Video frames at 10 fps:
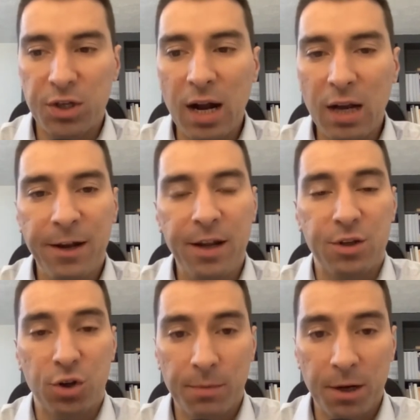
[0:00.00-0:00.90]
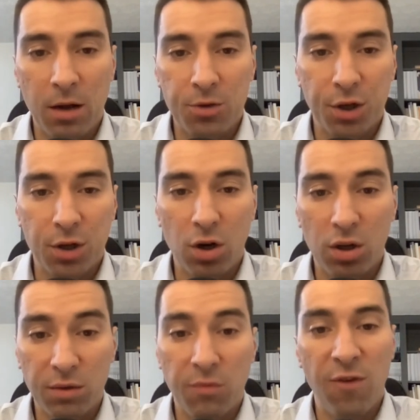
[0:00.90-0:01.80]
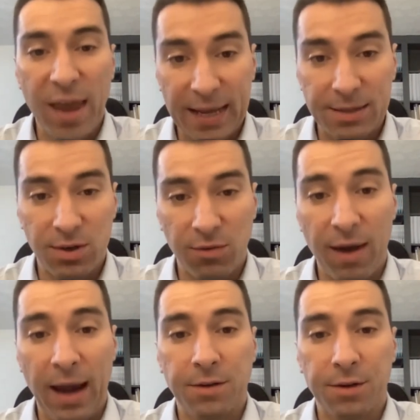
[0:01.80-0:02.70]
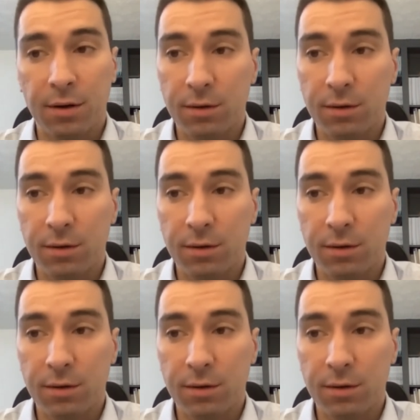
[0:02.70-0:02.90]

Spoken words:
talk about a terminology called vacancy factor.